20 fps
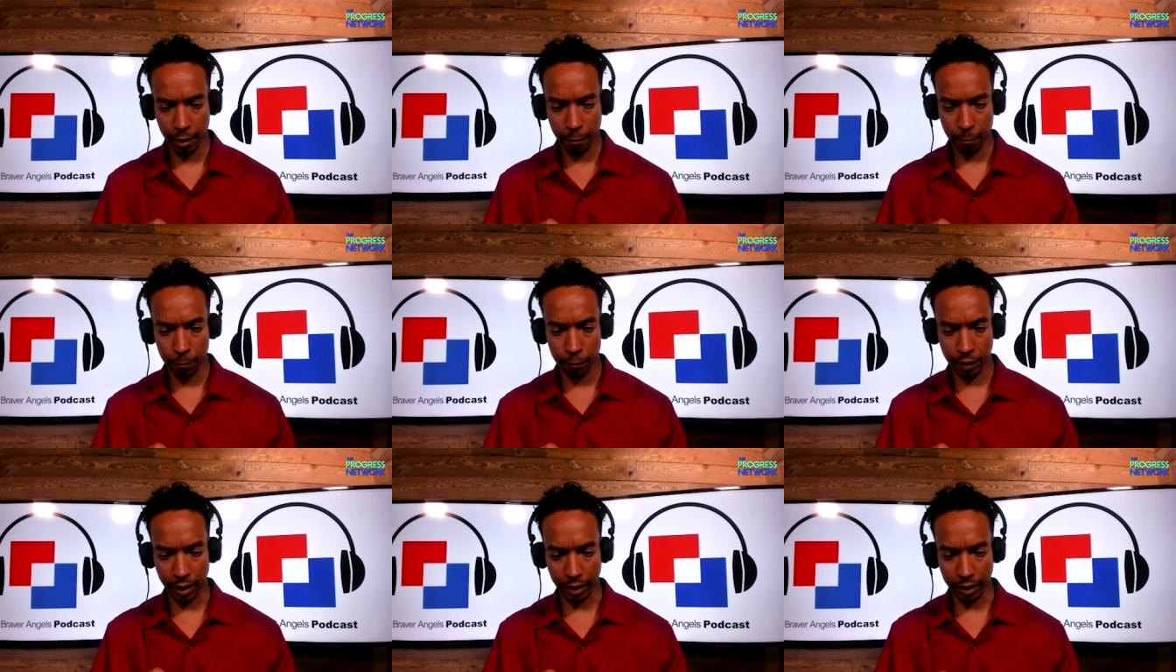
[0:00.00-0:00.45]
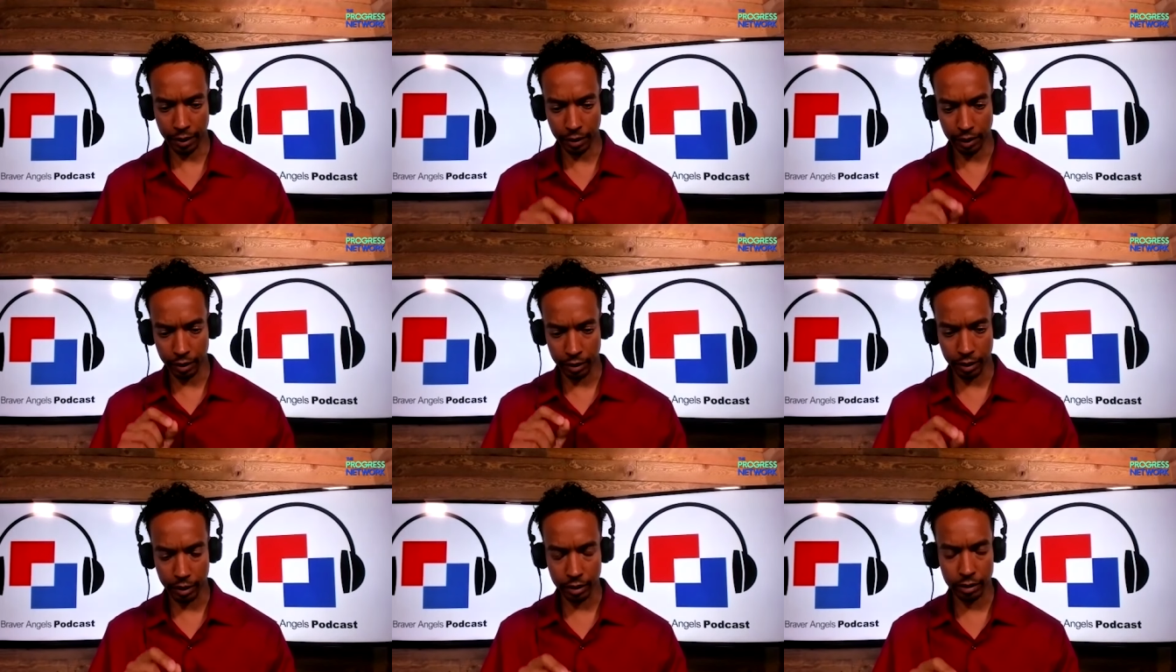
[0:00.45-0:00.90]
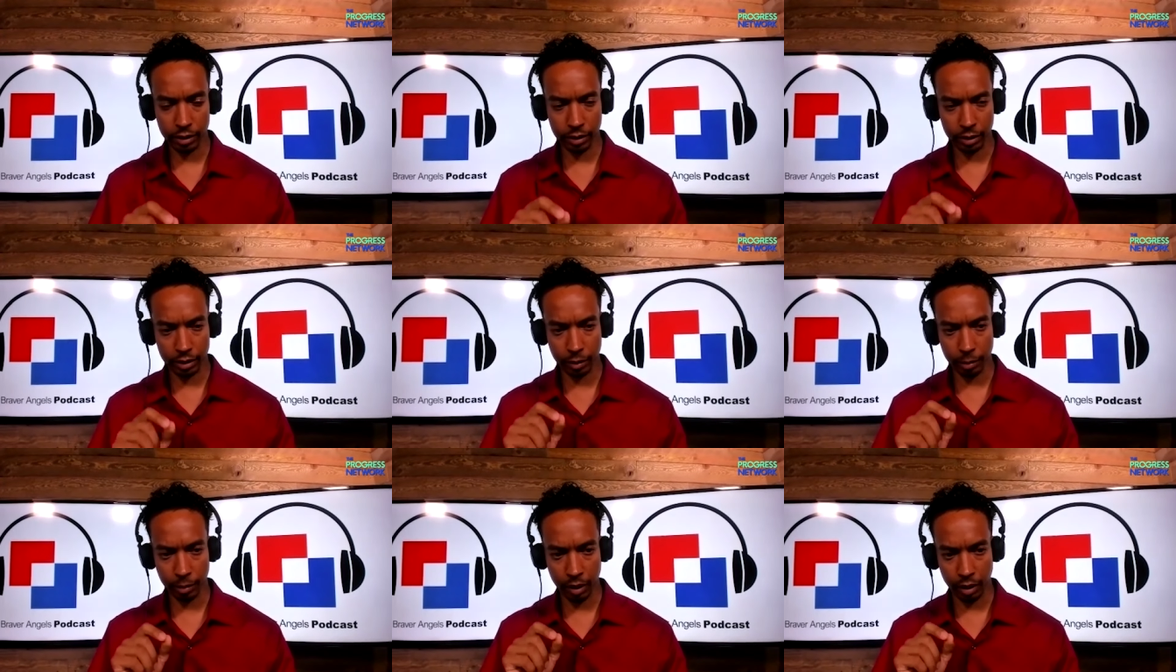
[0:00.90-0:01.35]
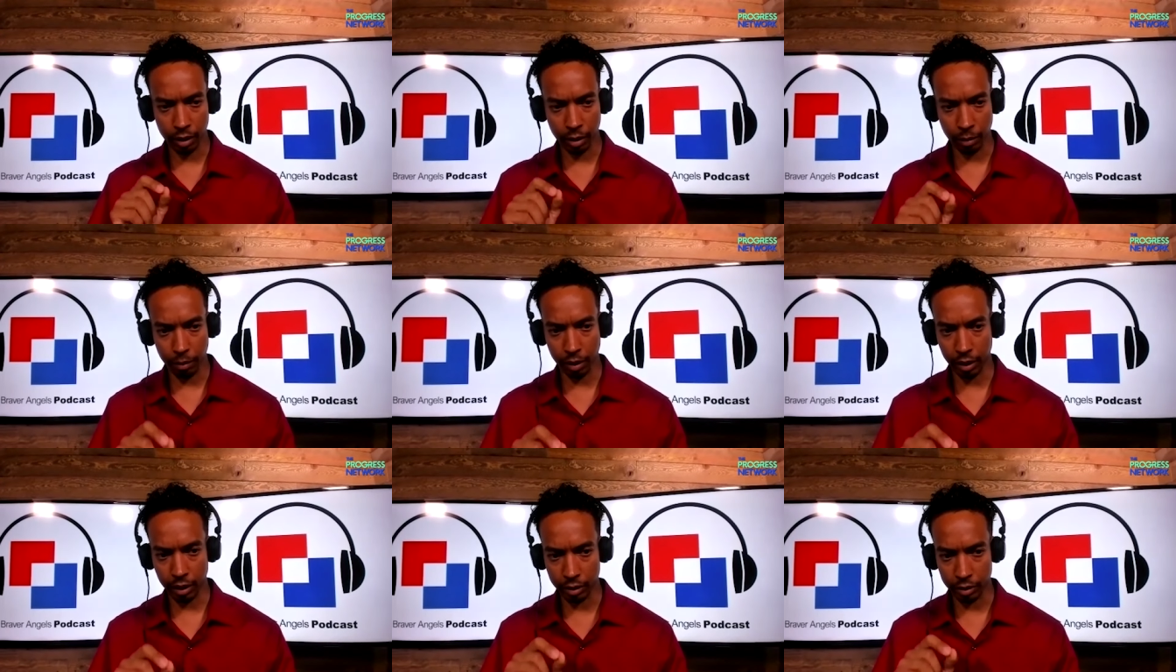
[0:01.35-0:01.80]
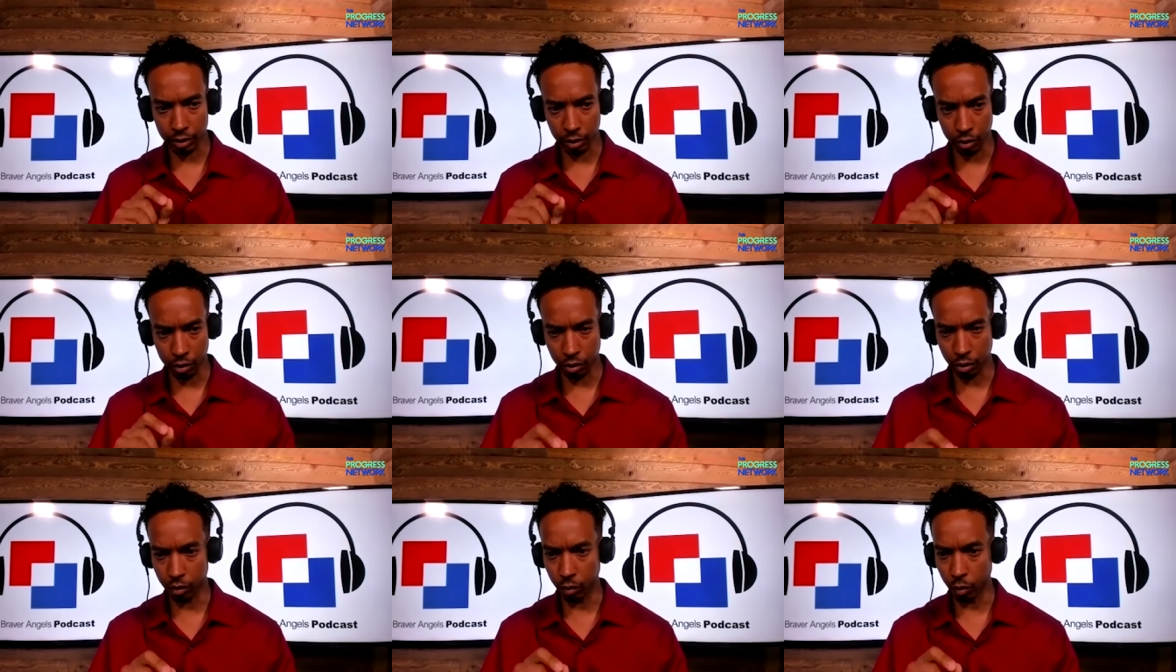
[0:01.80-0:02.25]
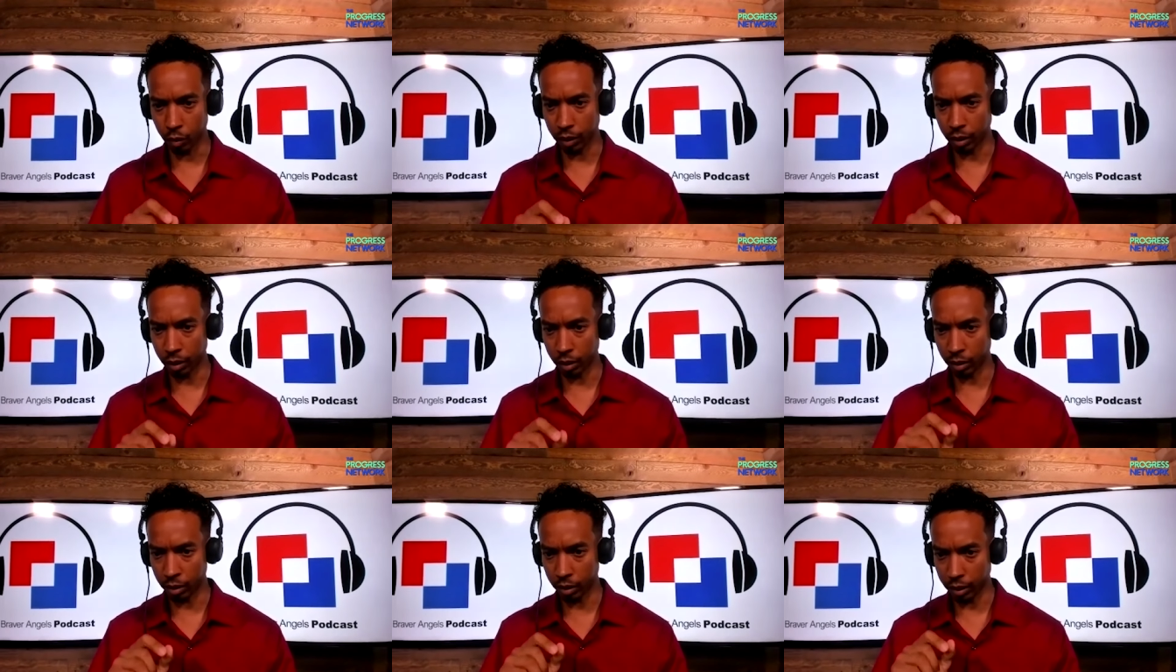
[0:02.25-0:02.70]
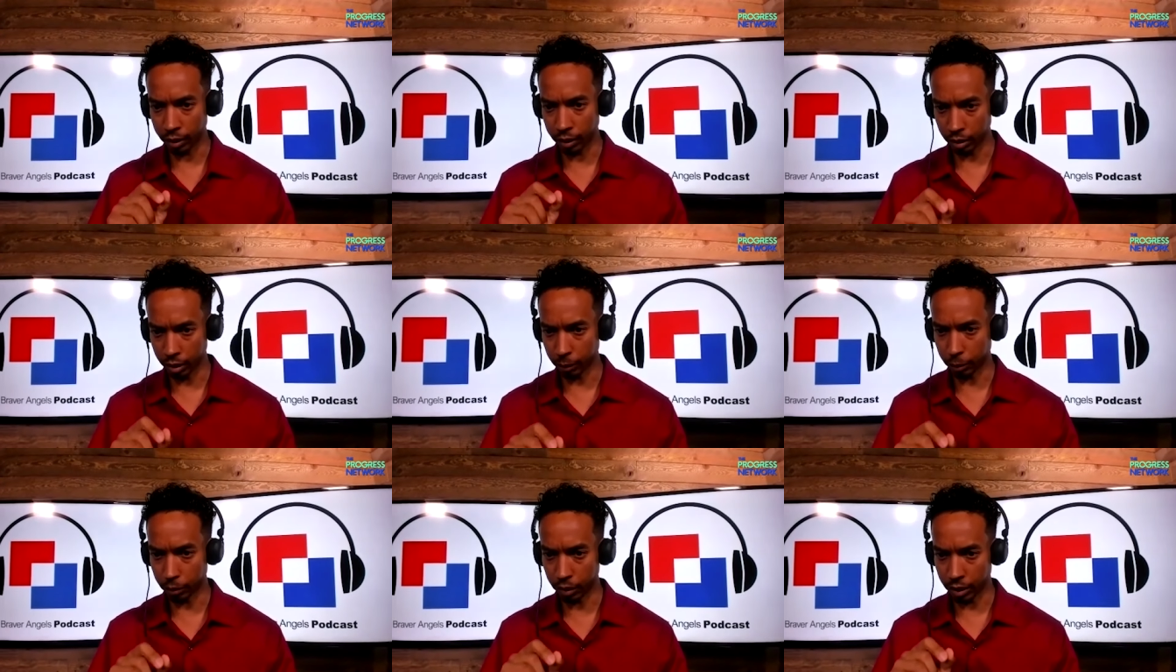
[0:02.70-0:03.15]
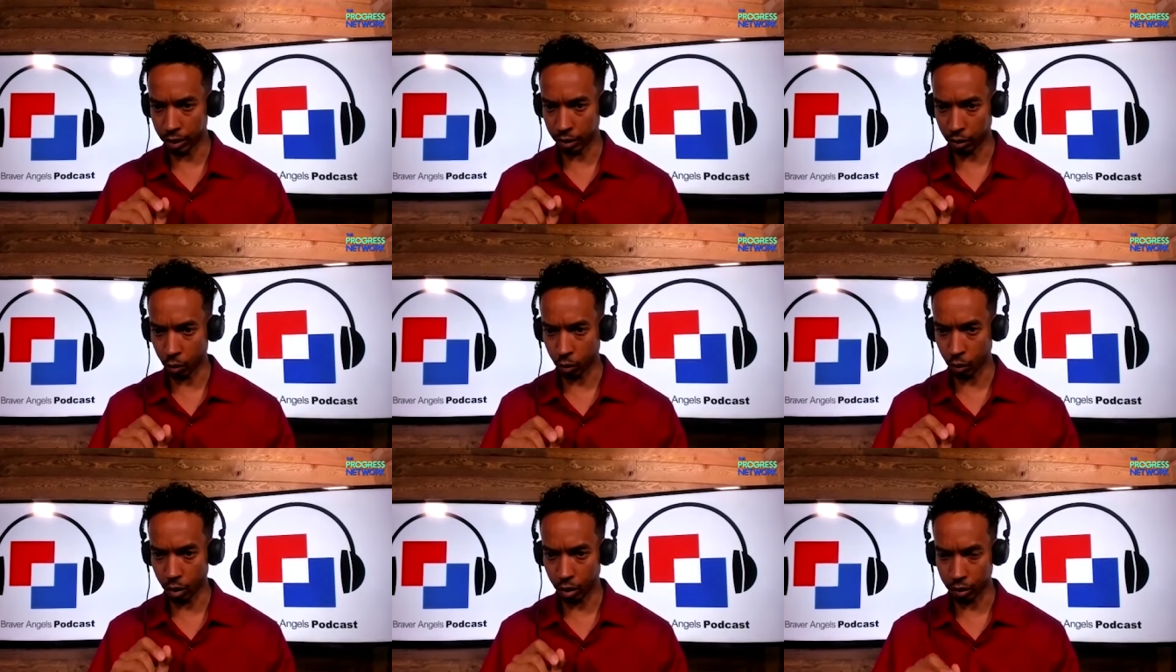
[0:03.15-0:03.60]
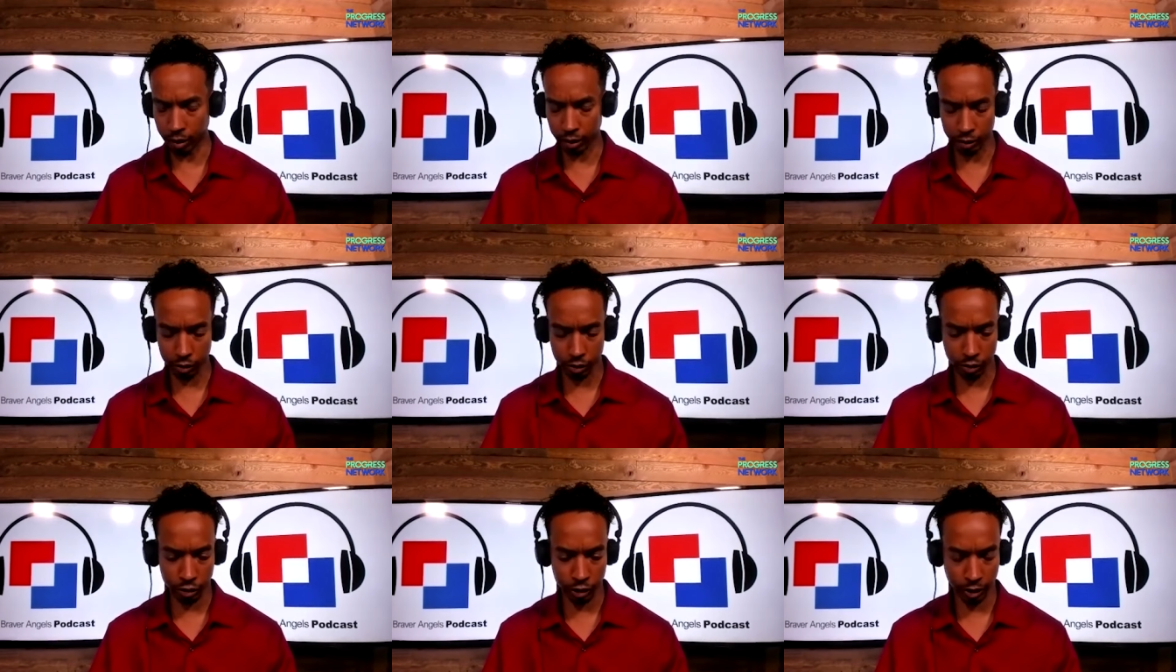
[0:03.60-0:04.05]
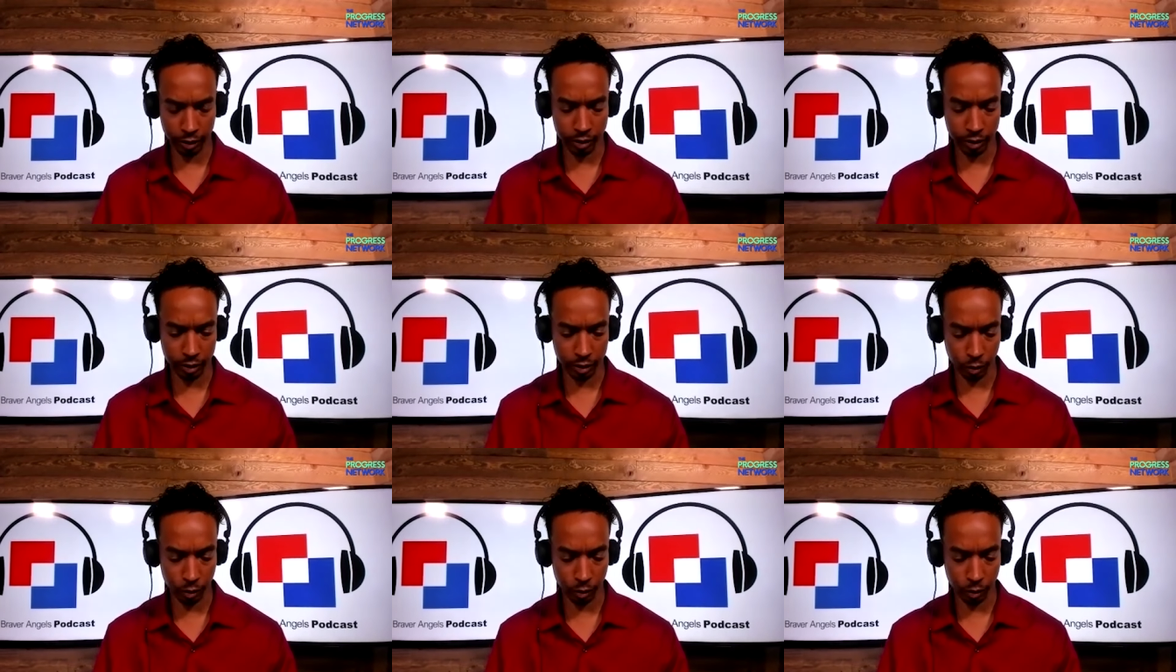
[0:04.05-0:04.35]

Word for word: that in addition to being committed to goodwill and liberty and equality and justice,